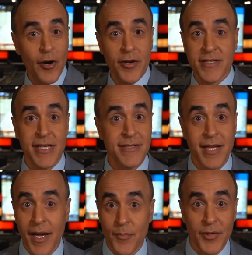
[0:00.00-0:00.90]
artery disease,
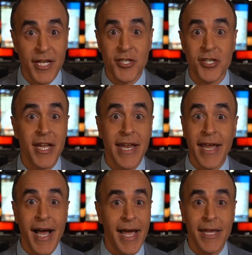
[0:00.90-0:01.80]
hypertension, and
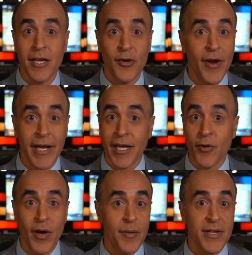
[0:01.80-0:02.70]
AI. You're not
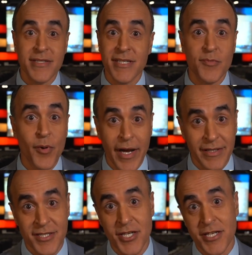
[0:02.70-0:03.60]
gonna wanna miss these
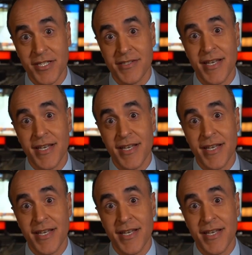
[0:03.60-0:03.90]
practice-changing